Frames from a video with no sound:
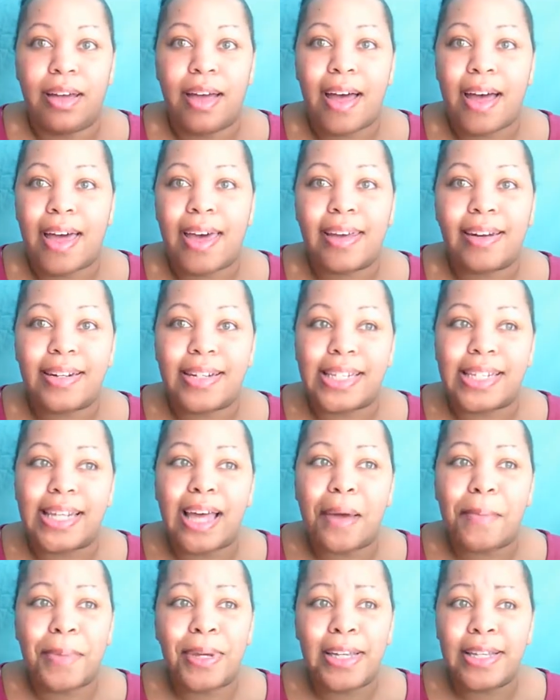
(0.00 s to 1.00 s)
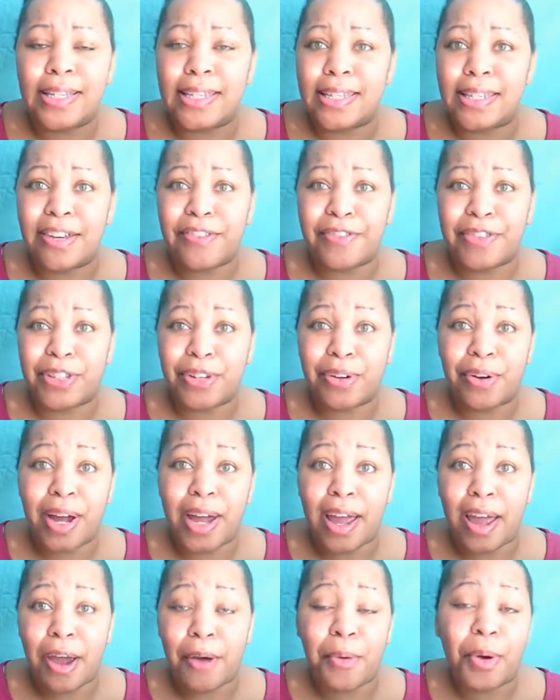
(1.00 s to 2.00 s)
I had an assignment in 7th
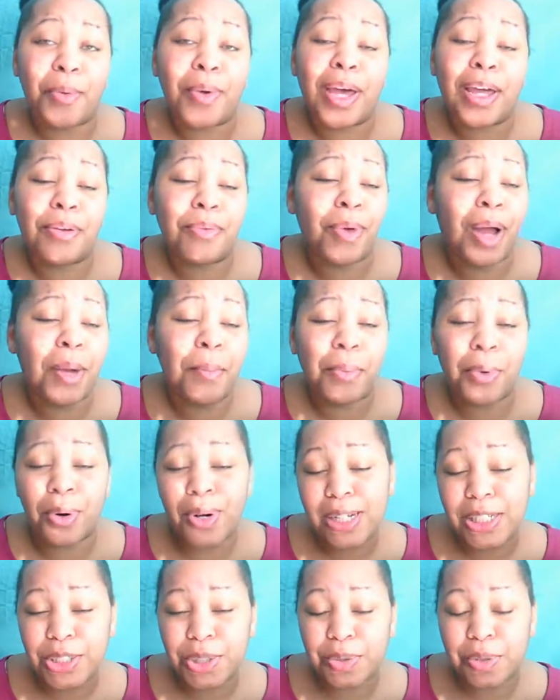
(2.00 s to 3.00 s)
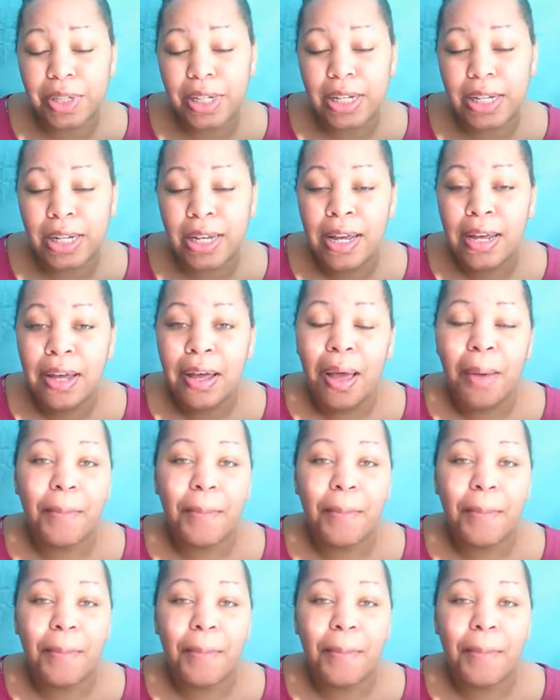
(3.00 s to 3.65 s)
grade where we had to write poetry